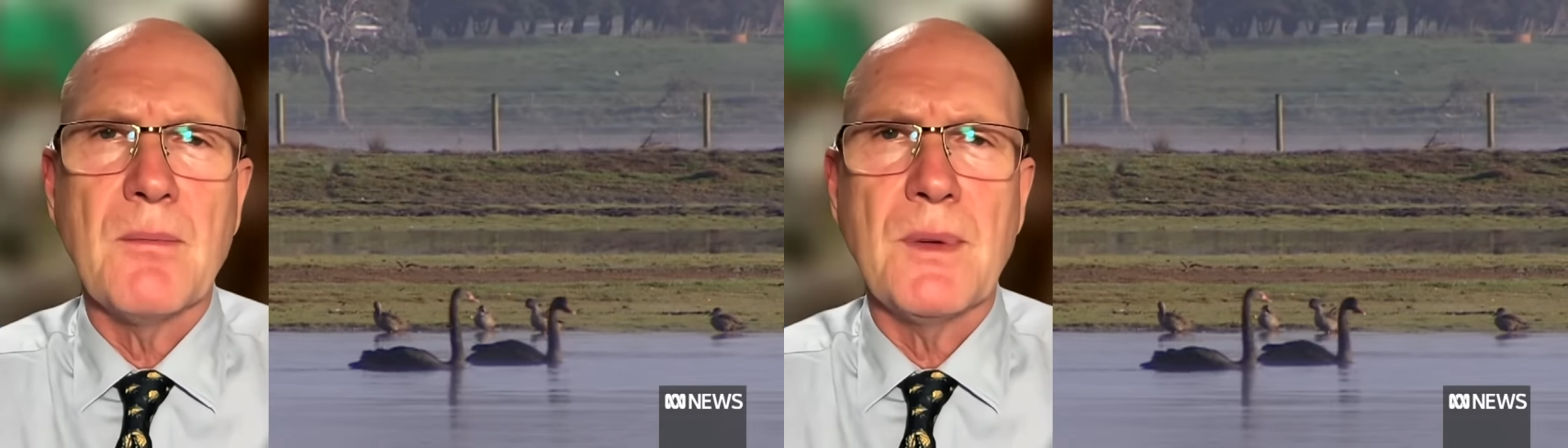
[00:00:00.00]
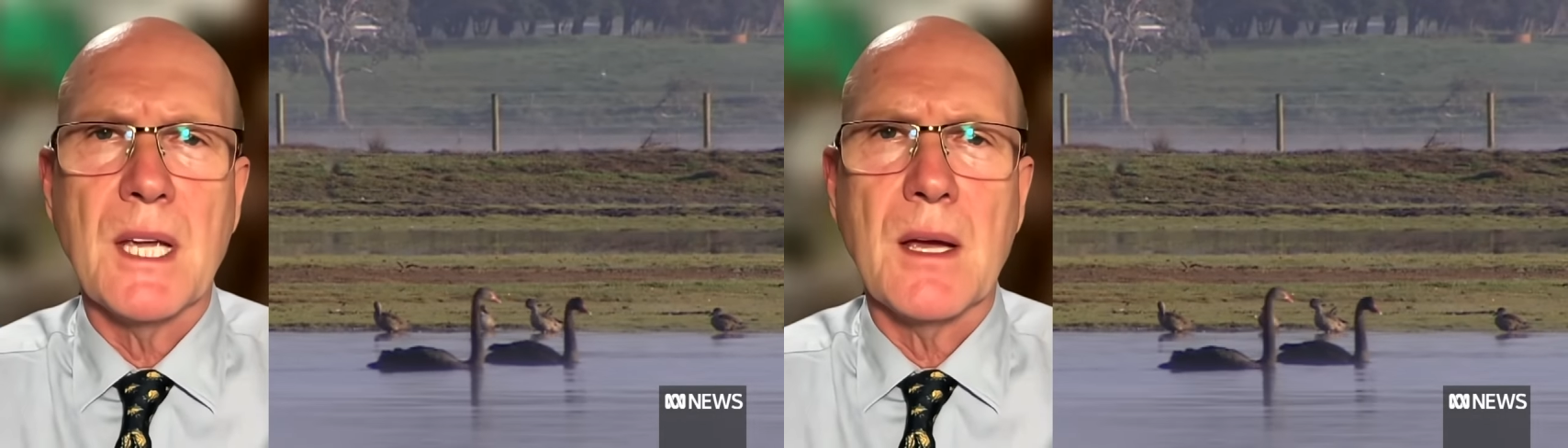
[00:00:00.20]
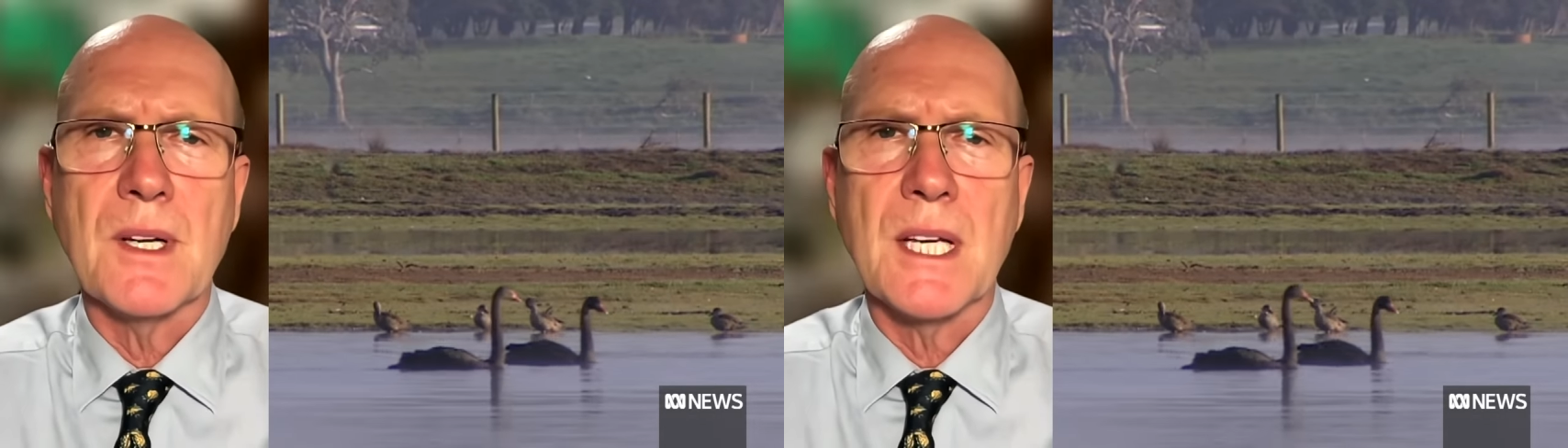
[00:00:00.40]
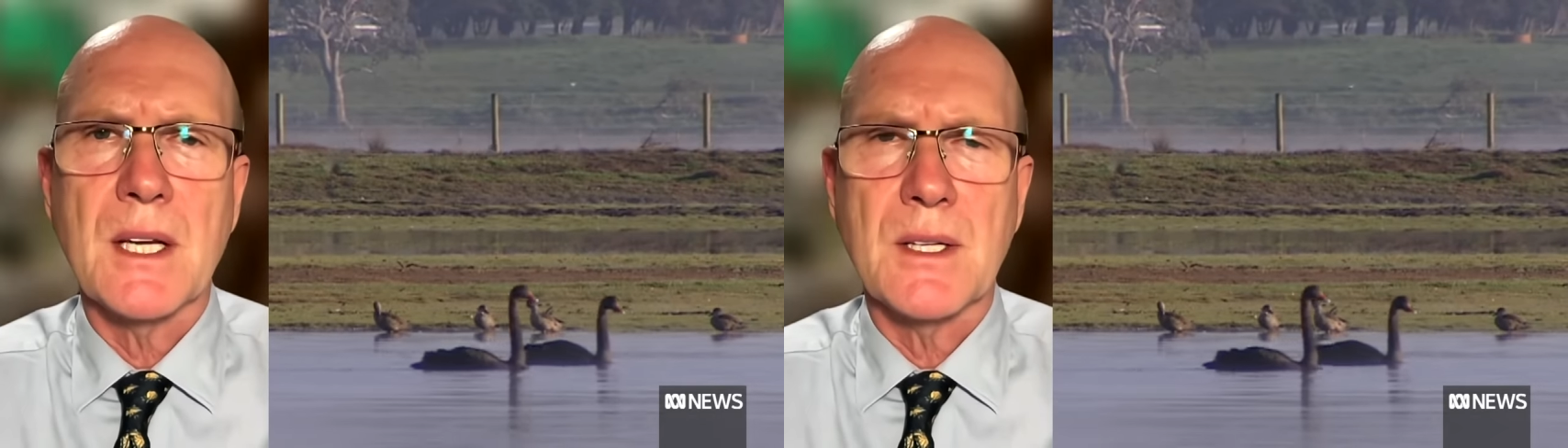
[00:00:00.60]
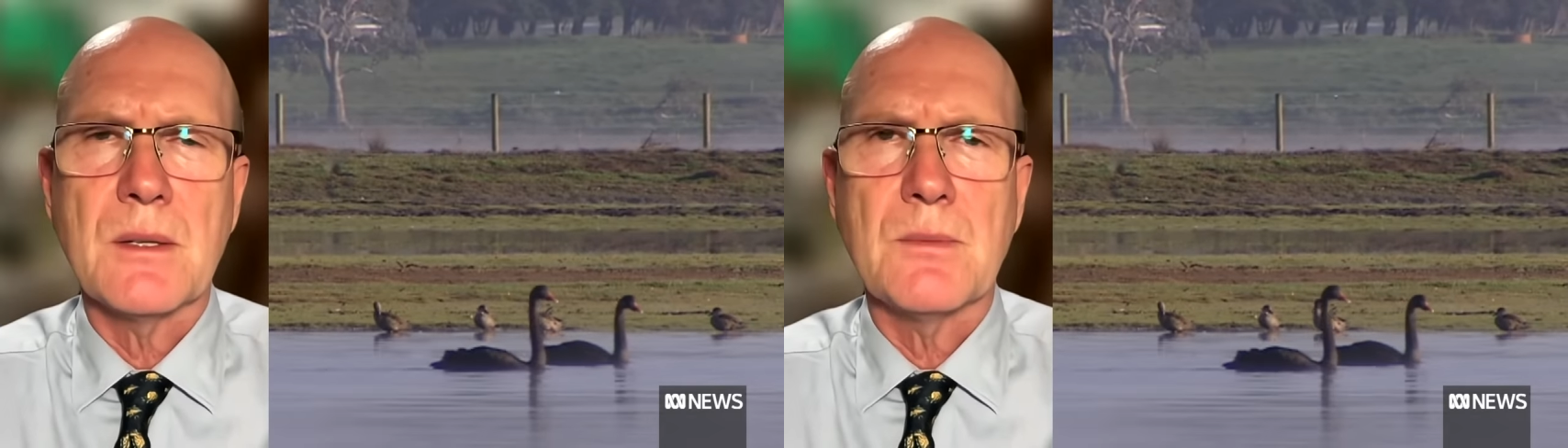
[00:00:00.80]
become
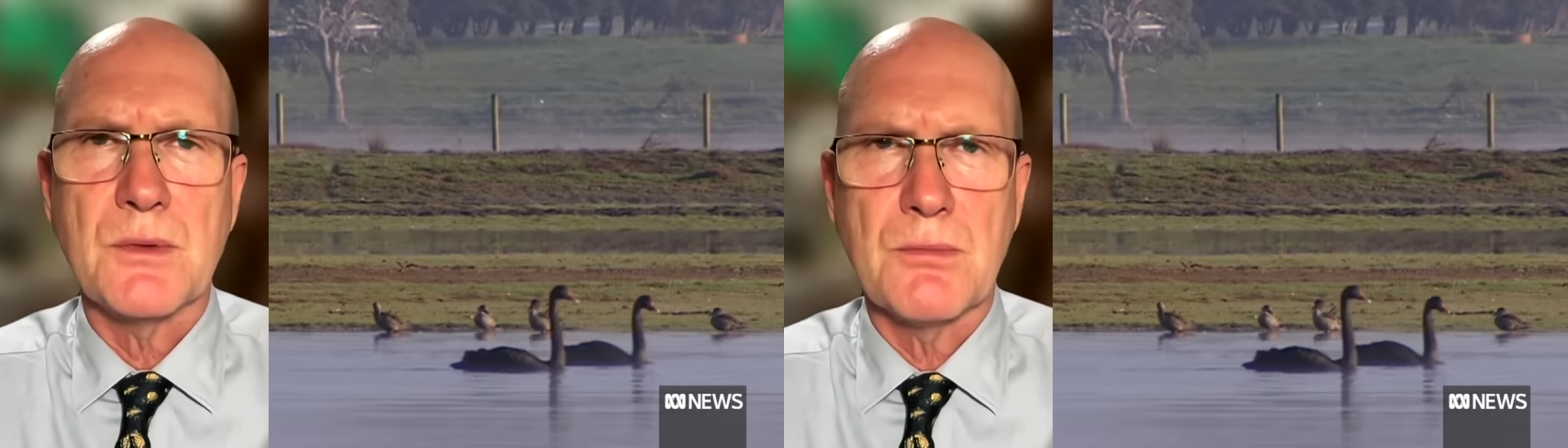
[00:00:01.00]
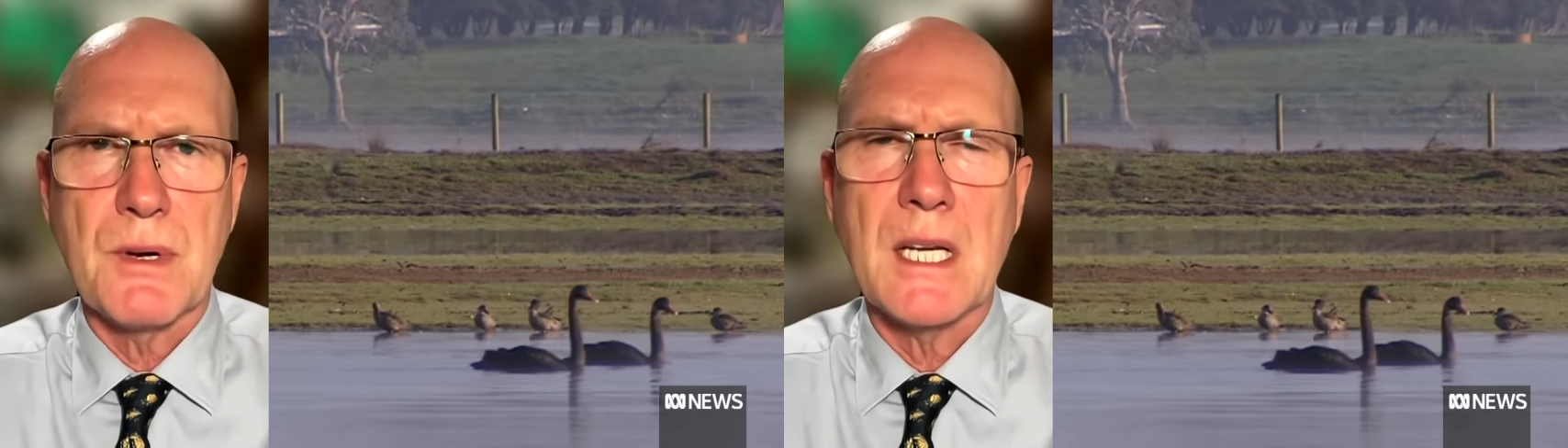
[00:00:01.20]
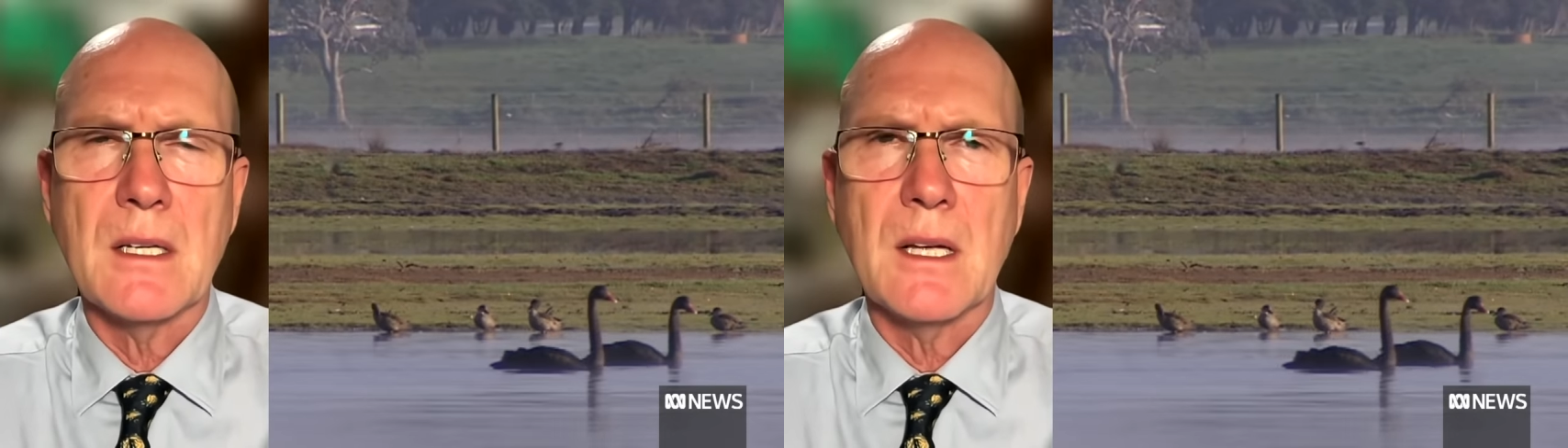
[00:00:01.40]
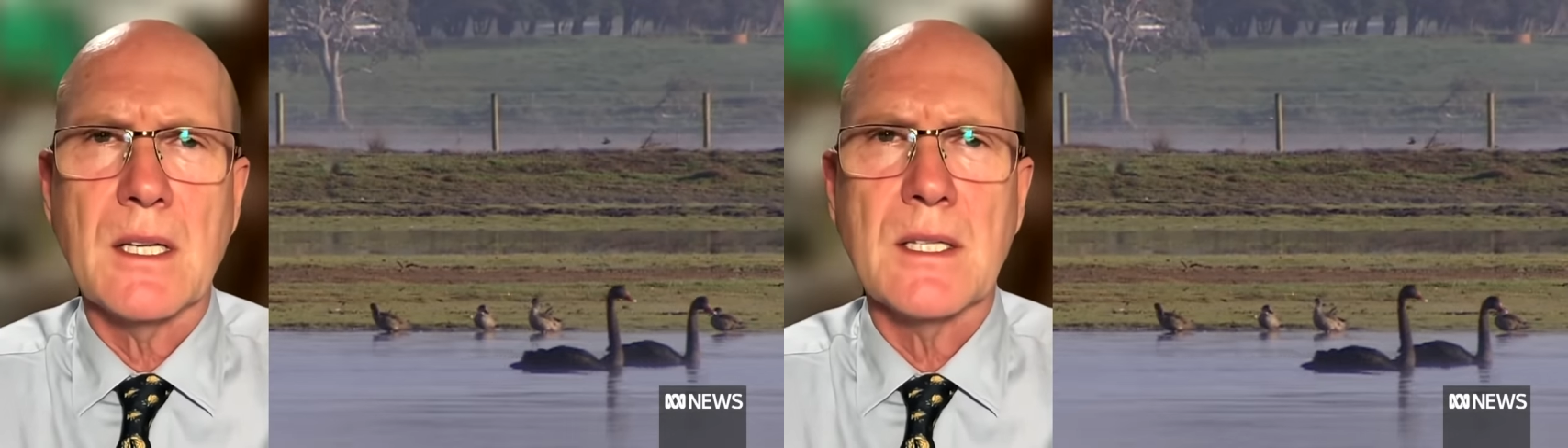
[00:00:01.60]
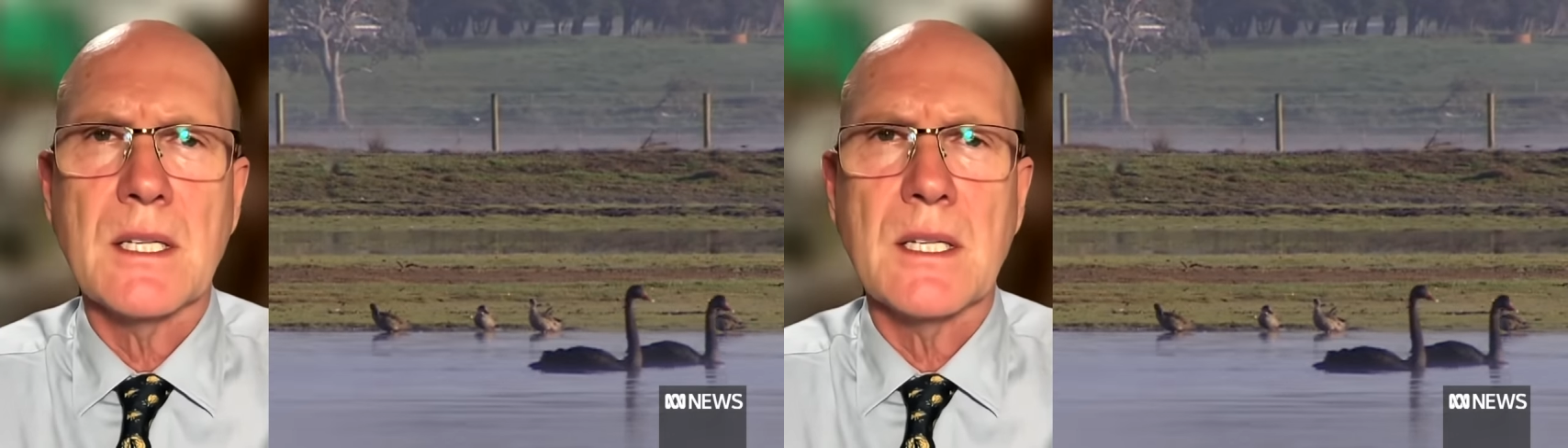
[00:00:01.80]
accustomed to recognising